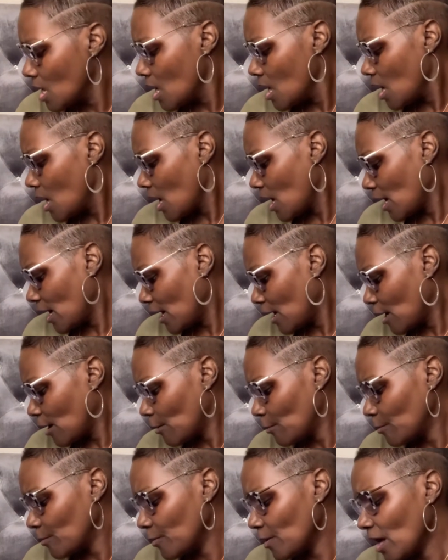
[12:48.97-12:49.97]
Um,
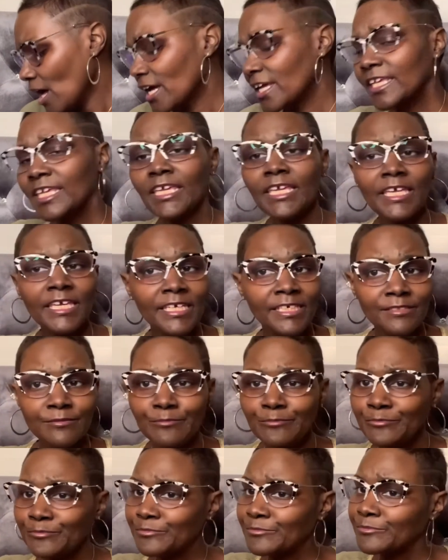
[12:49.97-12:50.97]
again,
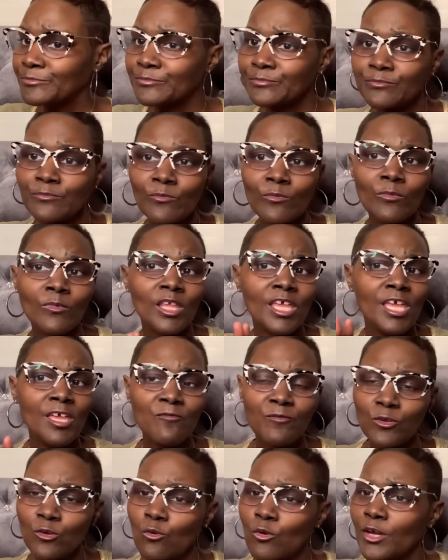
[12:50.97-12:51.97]
if
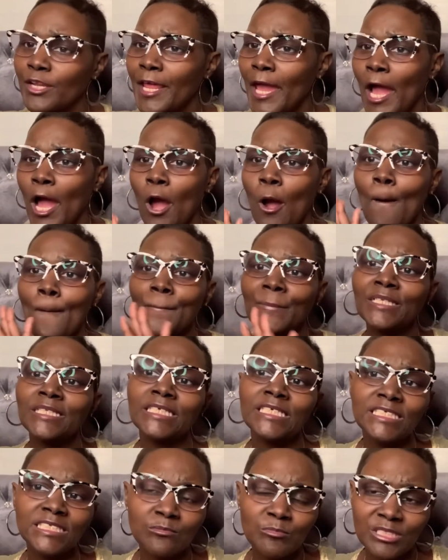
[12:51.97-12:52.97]
you want out,
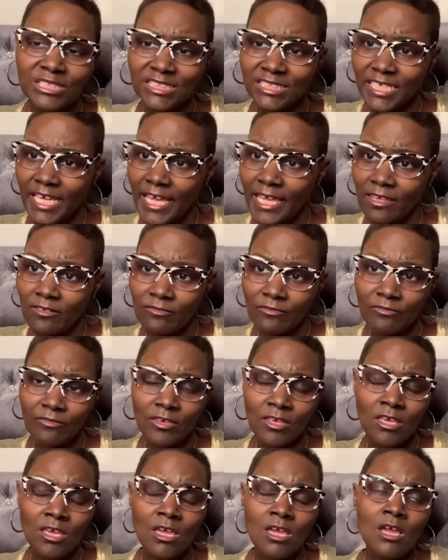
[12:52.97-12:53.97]
please be safe.
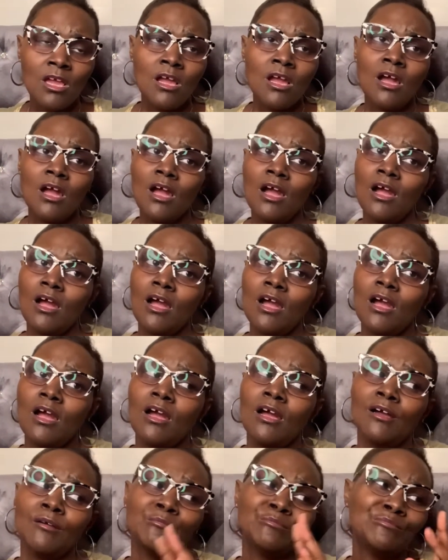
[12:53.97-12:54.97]

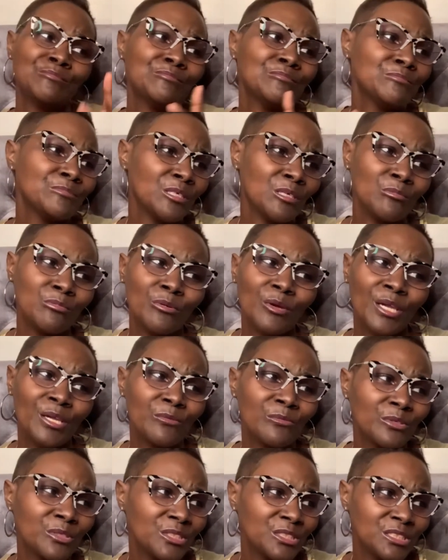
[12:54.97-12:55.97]
Um, people ain't
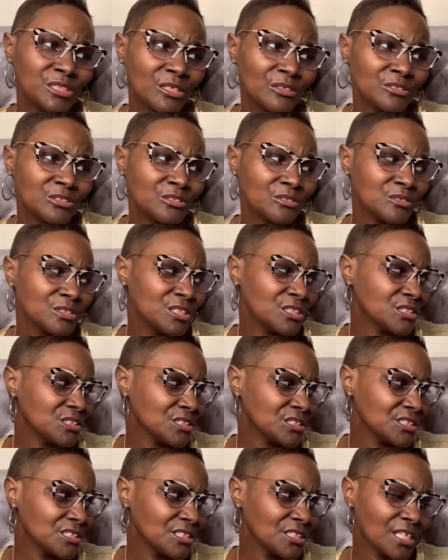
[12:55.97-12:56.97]
really social
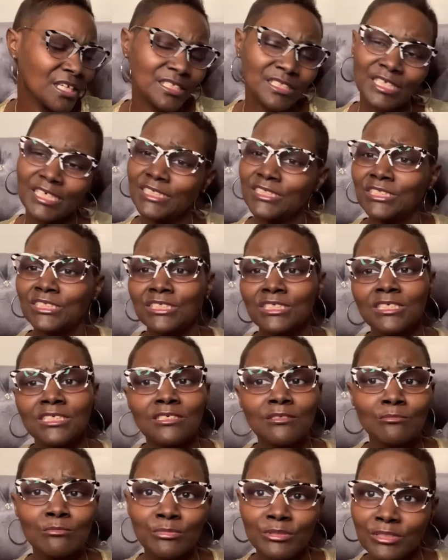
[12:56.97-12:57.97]
distancing like they should,
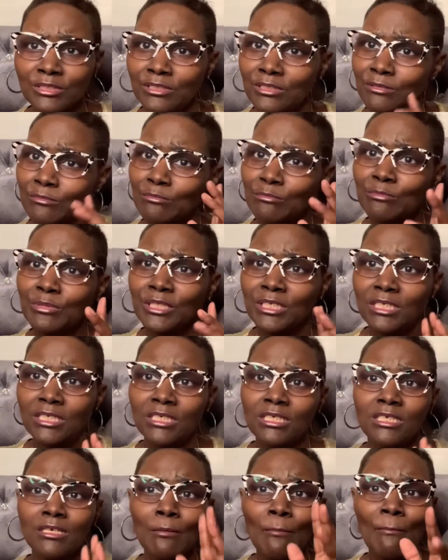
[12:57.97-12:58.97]
but
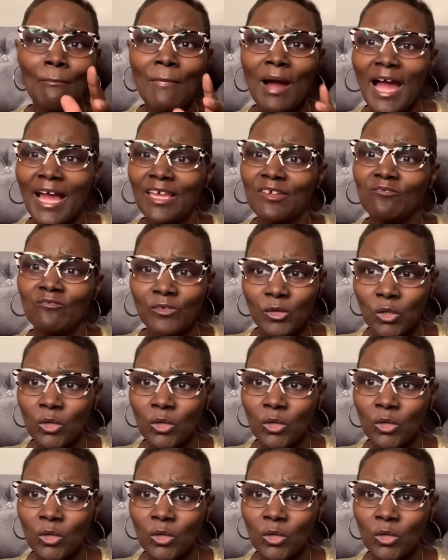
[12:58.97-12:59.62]
be mindful.